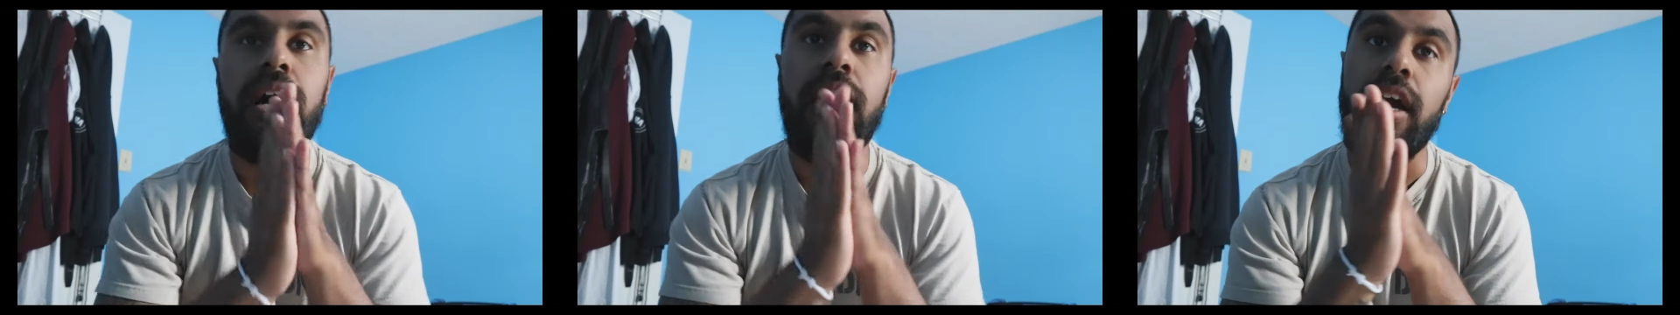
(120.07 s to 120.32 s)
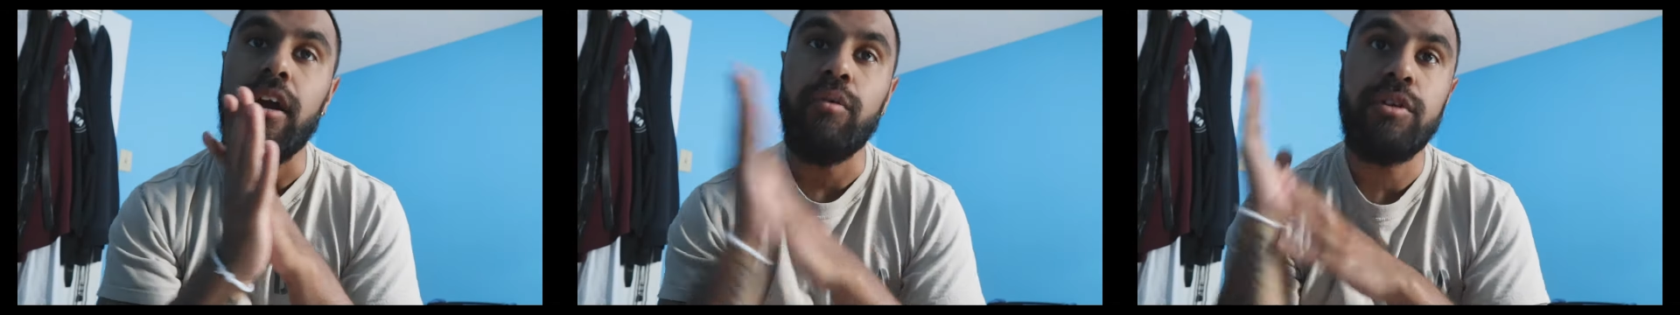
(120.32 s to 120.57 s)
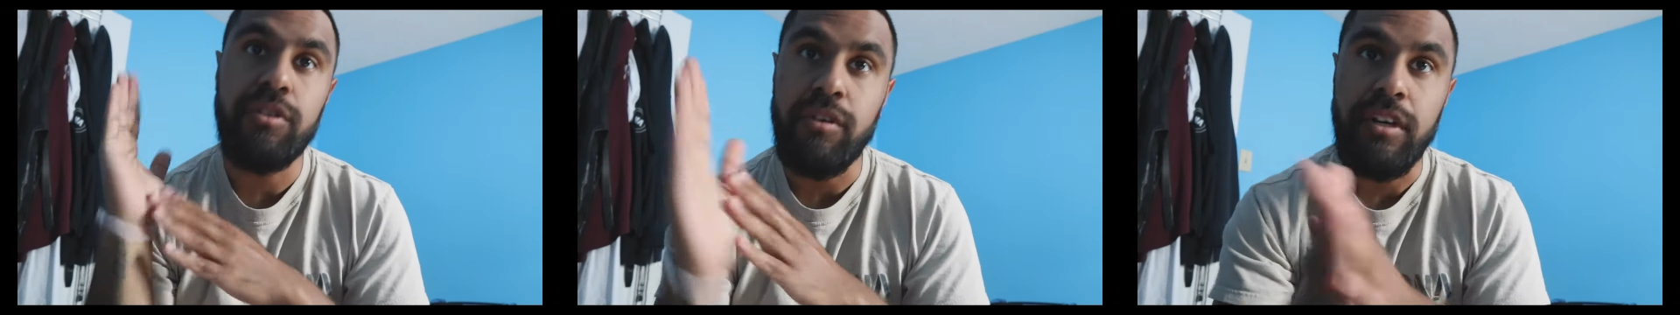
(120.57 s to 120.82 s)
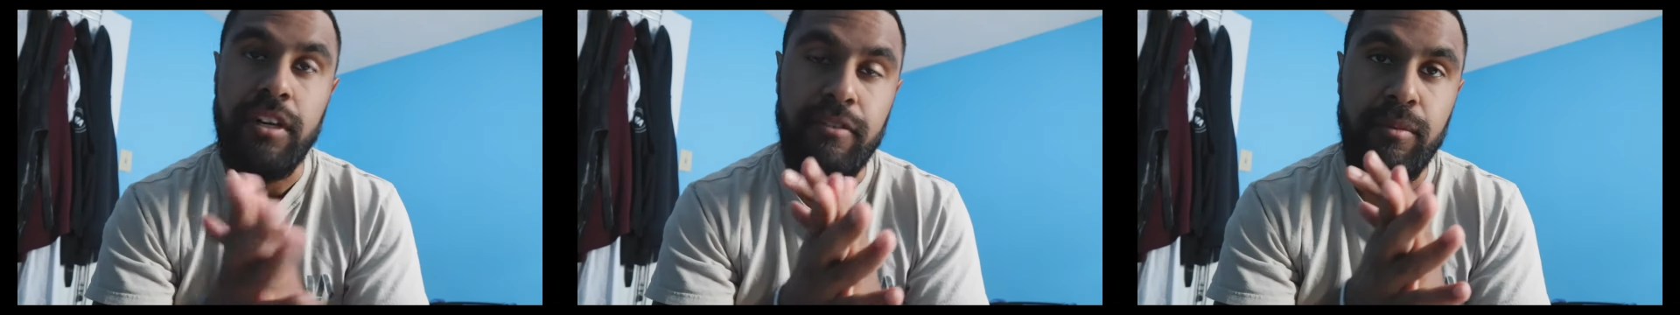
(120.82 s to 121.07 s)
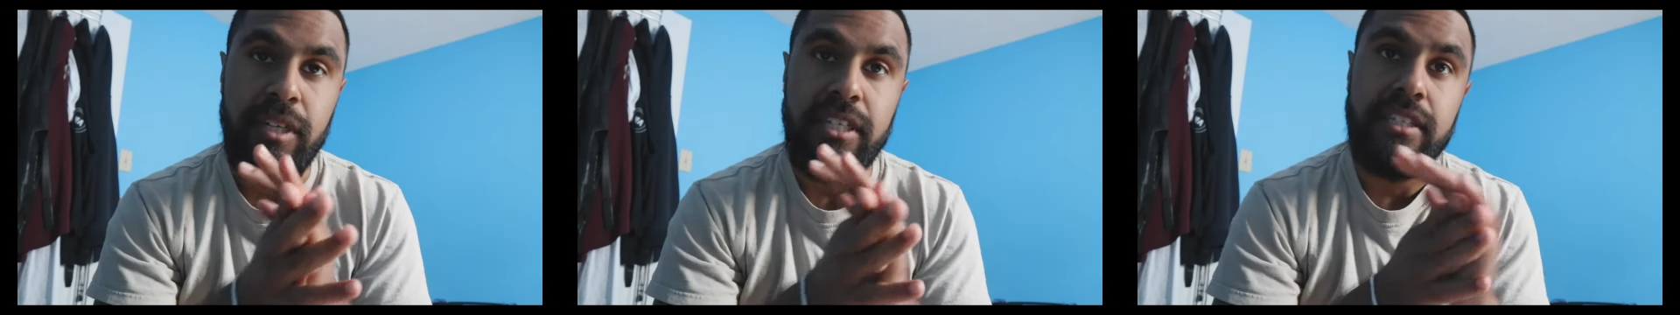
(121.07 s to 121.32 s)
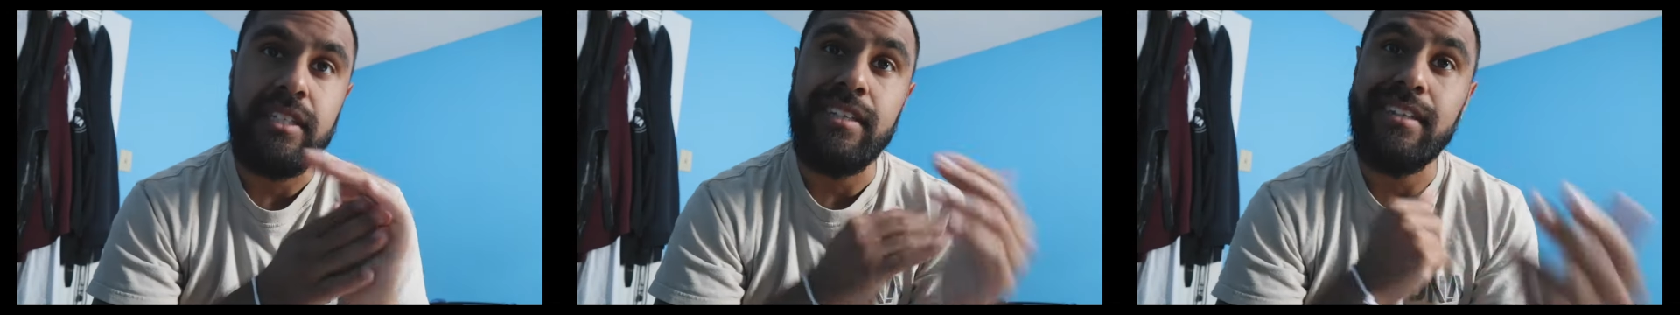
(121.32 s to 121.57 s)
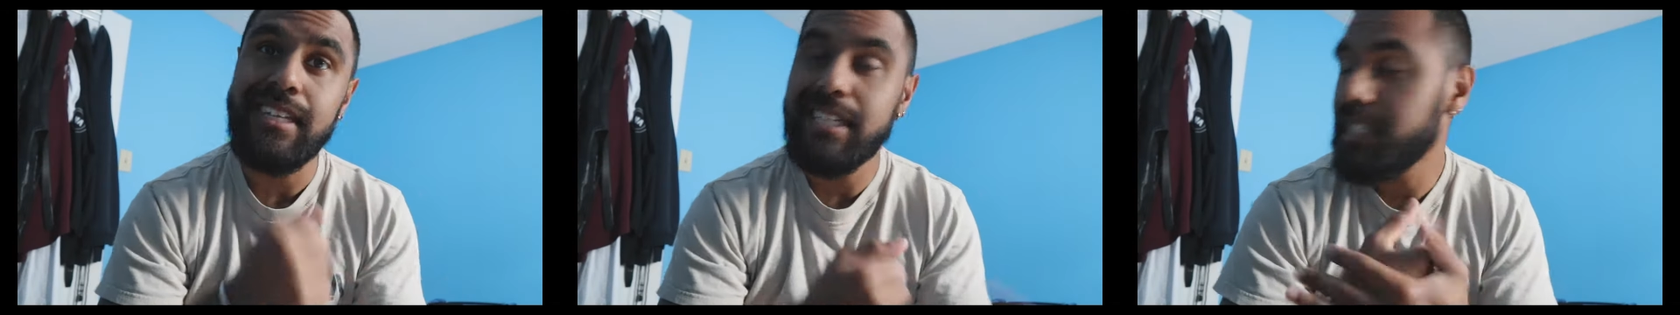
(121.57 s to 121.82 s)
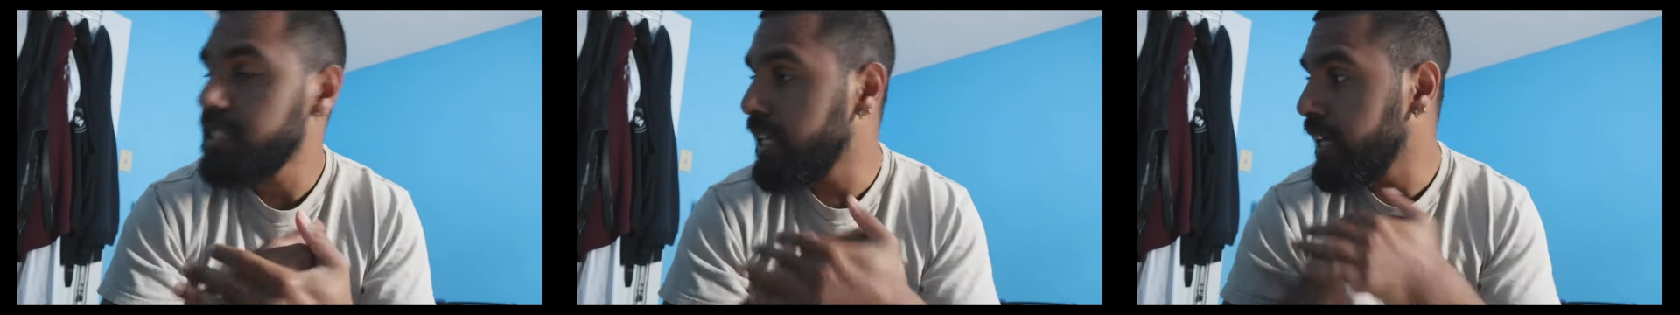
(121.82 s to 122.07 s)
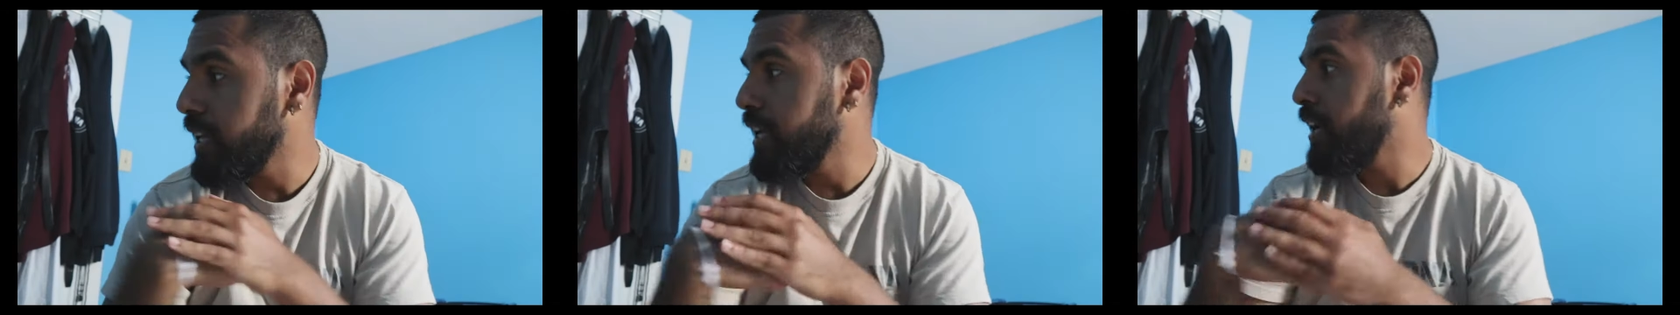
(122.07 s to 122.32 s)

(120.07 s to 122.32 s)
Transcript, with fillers: Alright, what's going on everybody? It's the next day